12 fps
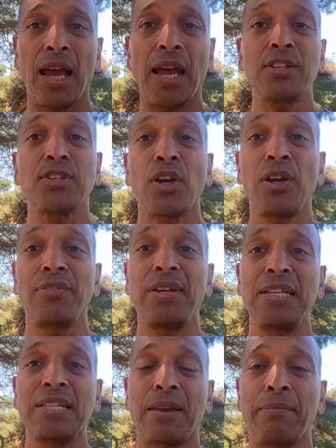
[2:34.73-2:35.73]

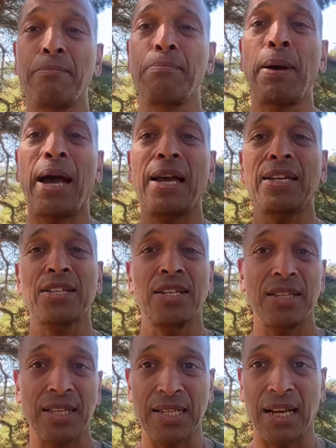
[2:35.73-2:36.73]
anchovies and bass
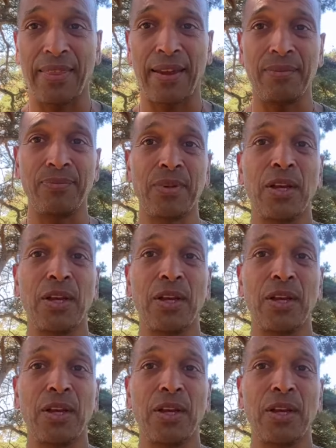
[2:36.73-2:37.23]
and things like that.